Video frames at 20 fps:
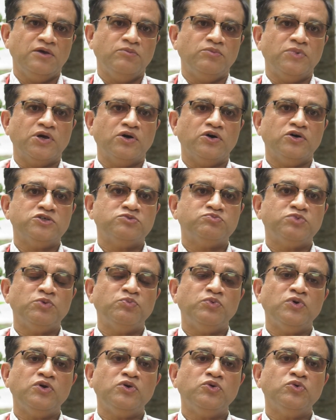because
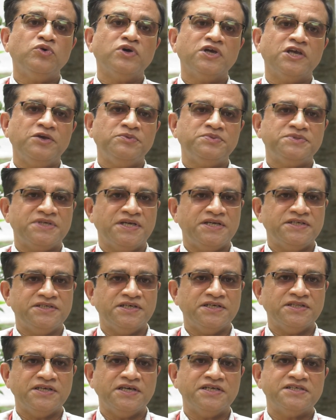people do keep
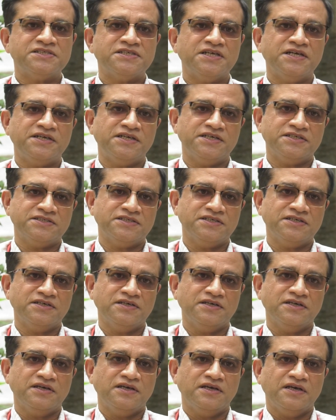changing their status,
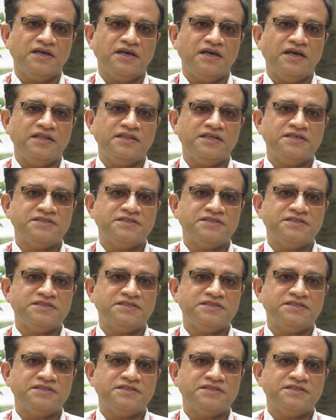and the